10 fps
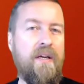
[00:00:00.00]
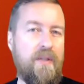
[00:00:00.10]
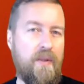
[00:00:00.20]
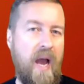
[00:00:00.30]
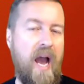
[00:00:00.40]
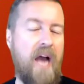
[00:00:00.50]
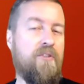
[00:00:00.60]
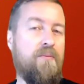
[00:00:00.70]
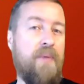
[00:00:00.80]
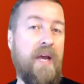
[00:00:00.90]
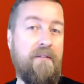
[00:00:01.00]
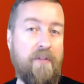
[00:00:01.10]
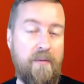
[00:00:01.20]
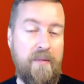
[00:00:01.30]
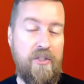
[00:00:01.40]
You have to pay for
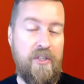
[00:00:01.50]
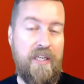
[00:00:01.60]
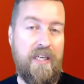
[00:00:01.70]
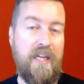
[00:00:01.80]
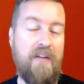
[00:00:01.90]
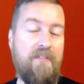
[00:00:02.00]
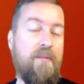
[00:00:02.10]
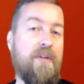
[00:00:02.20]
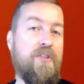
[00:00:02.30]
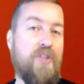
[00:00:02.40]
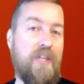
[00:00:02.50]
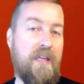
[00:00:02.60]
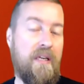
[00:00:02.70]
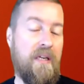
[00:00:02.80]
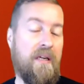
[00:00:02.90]
the machine. If the
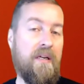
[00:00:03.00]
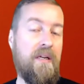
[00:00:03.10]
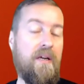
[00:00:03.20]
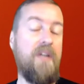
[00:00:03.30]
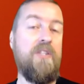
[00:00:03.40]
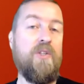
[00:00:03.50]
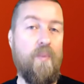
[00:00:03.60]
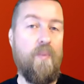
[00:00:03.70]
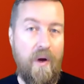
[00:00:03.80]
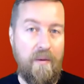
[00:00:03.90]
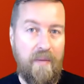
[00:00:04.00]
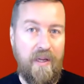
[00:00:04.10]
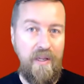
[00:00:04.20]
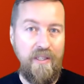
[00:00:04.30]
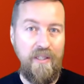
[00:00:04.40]
machine costs $1
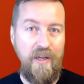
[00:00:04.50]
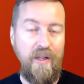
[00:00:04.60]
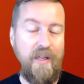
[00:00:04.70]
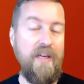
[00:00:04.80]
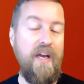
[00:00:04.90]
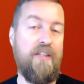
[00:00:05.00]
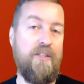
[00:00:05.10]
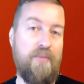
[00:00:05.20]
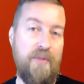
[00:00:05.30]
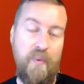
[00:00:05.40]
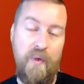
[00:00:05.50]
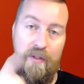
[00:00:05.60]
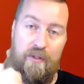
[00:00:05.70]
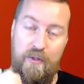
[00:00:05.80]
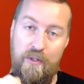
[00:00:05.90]
million and you
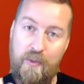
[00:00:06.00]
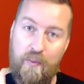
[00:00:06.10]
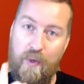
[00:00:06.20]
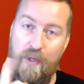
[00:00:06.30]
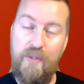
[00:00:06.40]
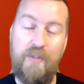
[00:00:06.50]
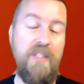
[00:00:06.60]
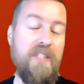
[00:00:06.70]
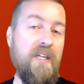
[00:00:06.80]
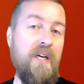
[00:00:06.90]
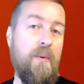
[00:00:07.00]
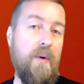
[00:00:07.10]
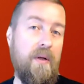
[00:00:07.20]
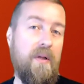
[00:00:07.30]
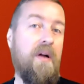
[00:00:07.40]
produce 1 unit,
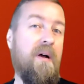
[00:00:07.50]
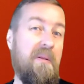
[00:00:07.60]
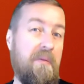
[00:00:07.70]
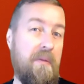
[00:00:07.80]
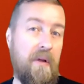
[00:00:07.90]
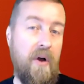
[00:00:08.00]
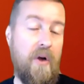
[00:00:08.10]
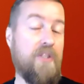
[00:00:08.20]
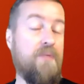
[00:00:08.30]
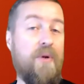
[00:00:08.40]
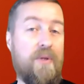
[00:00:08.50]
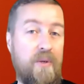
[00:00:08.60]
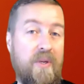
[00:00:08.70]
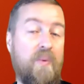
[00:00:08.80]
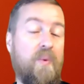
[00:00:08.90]
well, the cost per
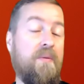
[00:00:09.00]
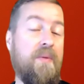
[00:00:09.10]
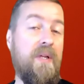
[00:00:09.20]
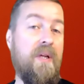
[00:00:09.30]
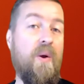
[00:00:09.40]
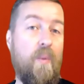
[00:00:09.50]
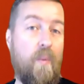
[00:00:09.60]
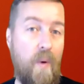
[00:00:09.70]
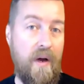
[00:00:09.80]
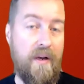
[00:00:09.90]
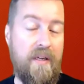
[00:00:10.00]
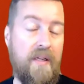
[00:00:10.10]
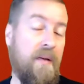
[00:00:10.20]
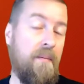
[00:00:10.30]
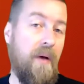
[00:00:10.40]
unit will be 1.
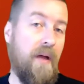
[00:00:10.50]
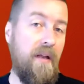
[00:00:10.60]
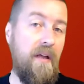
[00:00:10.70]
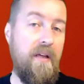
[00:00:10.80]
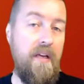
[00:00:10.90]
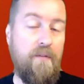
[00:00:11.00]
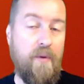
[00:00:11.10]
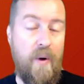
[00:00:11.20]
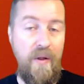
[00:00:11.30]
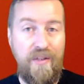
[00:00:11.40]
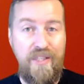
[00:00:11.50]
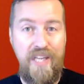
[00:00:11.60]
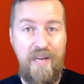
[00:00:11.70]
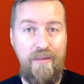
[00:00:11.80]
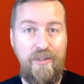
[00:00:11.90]
But if you on the
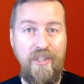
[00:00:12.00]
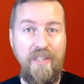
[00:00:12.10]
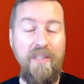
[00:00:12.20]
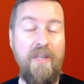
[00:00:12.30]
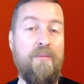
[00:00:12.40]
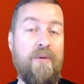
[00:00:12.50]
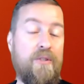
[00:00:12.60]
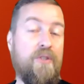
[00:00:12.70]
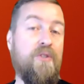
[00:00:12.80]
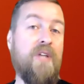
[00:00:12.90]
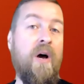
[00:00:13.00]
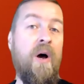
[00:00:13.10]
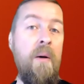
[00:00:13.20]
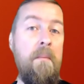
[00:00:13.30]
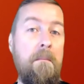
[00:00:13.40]
same machine produce
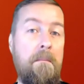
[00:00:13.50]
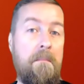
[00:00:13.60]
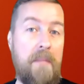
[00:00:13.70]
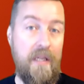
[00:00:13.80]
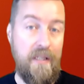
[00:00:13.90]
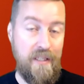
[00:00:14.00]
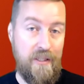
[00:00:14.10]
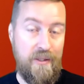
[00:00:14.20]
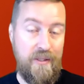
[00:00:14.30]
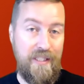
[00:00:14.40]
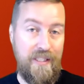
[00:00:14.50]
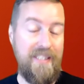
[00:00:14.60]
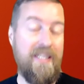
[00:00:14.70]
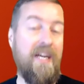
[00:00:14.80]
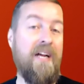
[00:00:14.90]
1,000,000
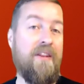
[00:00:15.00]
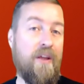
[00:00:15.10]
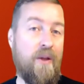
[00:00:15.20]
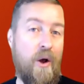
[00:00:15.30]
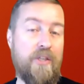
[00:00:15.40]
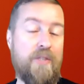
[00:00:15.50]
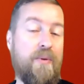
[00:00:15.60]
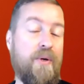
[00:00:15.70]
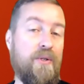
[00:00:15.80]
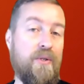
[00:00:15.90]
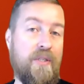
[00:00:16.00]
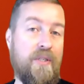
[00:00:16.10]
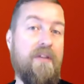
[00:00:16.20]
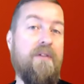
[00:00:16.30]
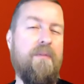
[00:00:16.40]
units, the cost per
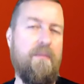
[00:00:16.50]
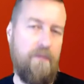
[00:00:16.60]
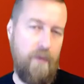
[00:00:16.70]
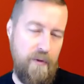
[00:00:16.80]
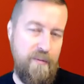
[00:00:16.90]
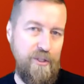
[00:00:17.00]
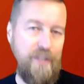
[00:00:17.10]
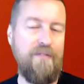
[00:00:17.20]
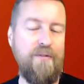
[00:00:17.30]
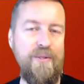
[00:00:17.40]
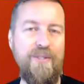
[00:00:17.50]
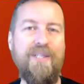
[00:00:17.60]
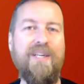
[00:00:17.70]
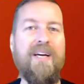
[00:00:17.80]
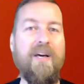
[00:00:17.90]
unit for the machine, of course,
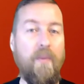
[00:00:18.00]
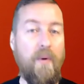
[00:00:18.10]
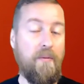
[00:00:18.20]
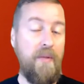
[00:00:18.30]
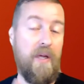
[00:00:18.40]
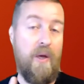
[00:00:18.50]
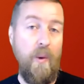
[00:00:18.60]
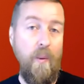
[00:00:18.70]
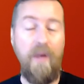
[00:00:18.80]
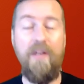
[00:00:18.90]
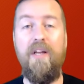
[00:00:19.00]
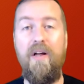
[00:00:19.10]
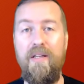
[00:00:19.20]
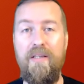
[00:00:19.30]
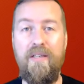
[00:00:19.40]
will be
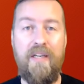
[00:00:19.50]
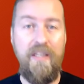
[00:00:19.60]
$1.